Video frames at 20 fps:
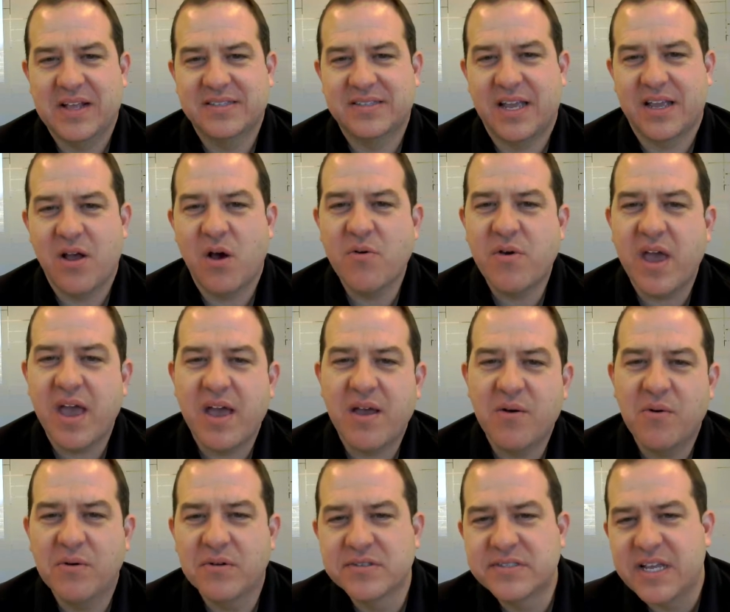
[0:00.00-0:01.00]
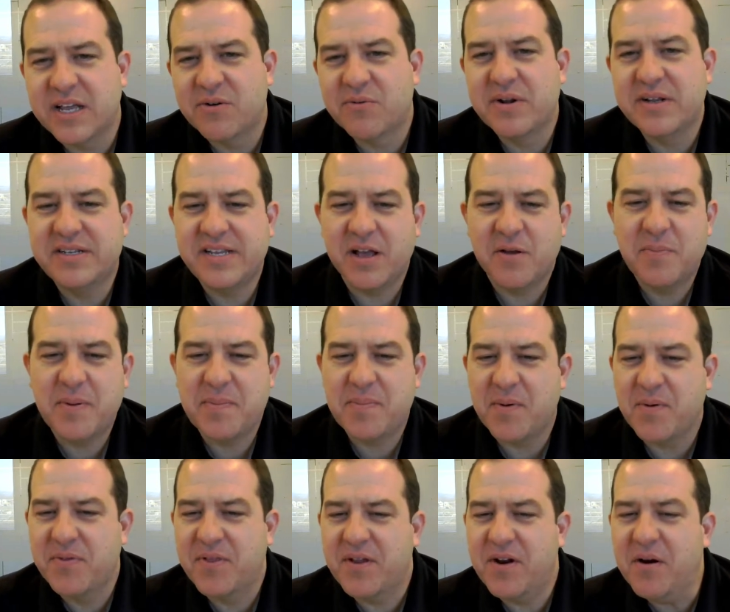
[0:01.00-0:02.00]
like, okay, wholesale retail
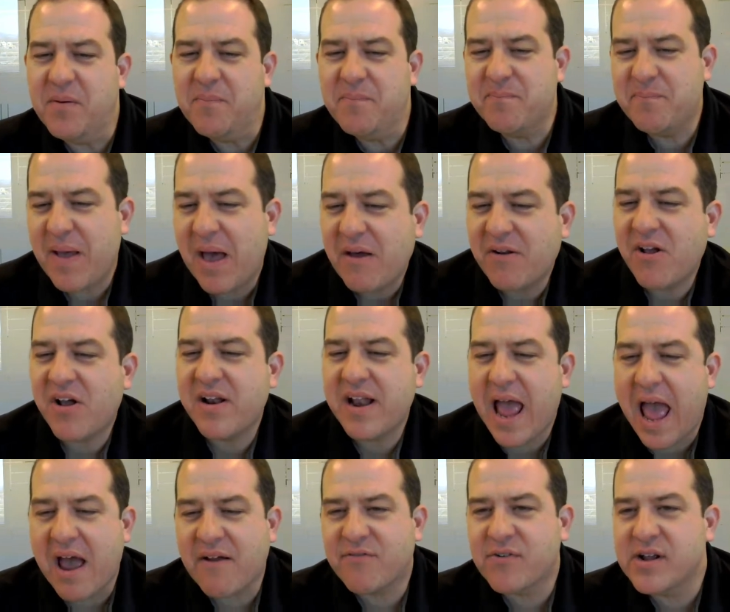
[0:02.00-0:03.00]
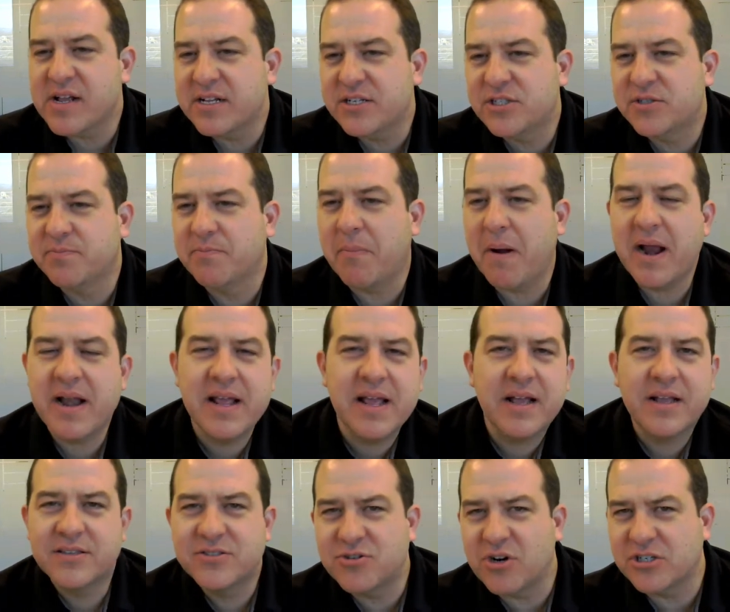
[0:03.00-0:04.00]
people, they're about on average. Mining
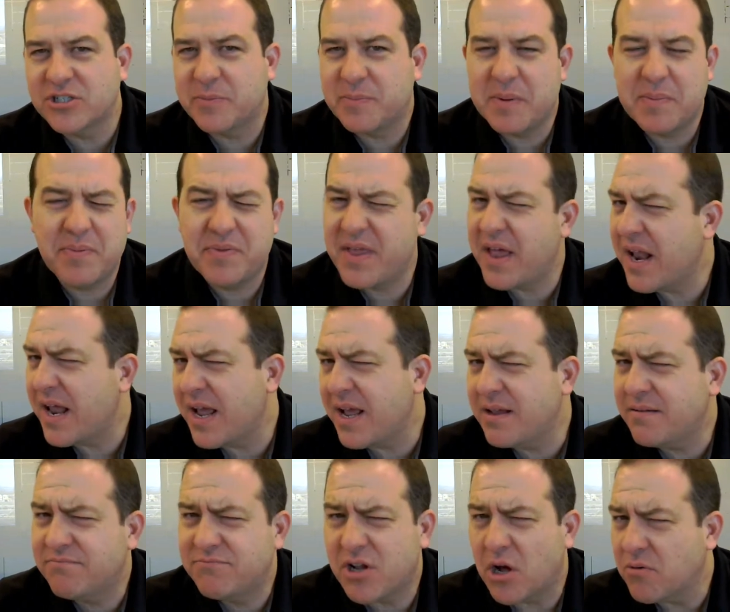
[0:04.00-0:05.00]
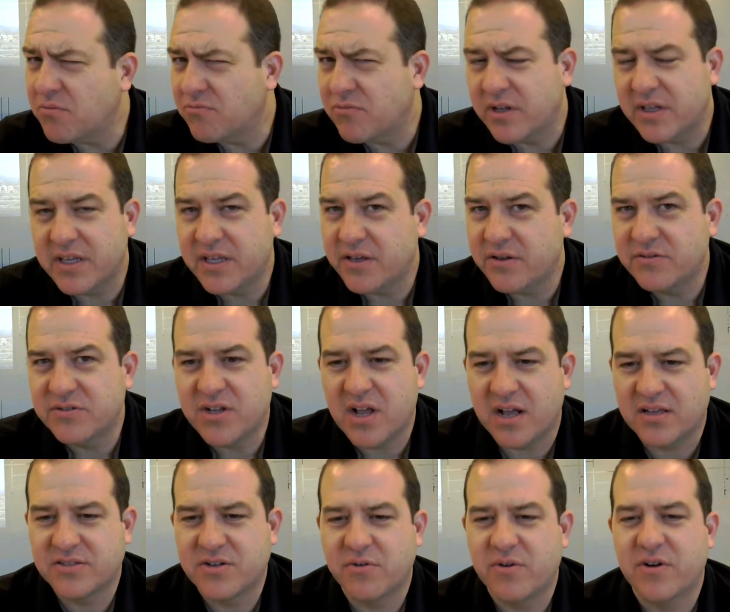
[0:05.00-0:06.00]
and construction people, they don't really use
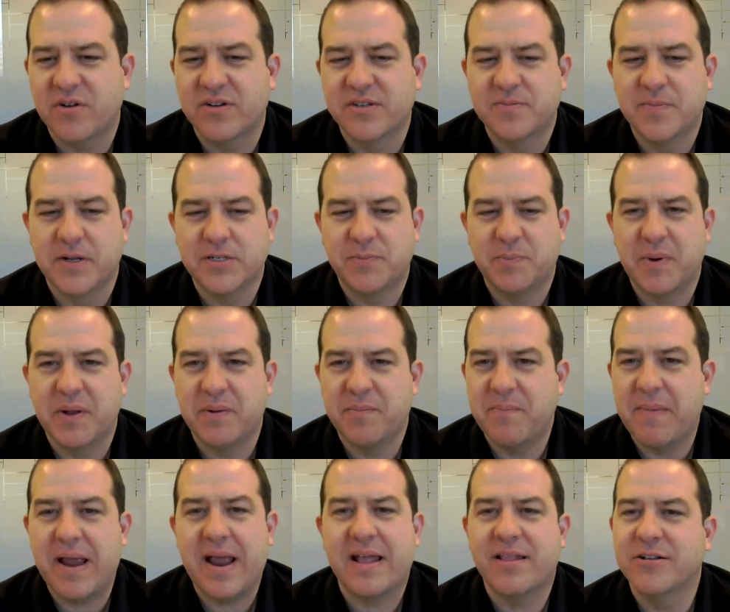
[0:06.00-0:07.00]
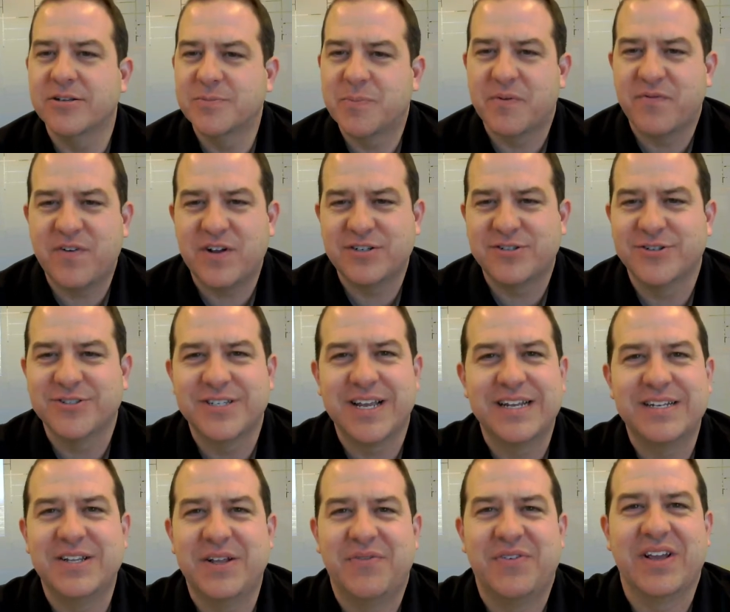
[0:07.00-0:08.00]
Costco nearly as much. But man, those professional,
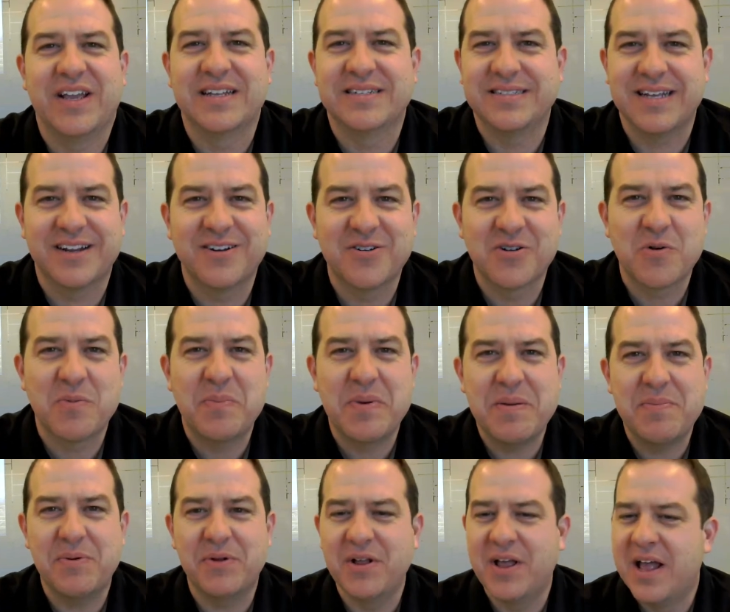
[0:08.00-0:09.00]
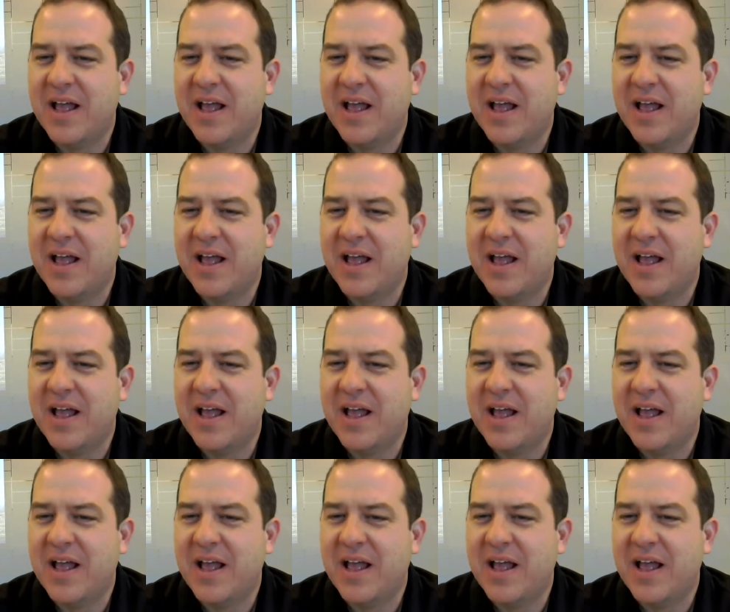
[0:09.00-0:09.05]
scientific, and technical people,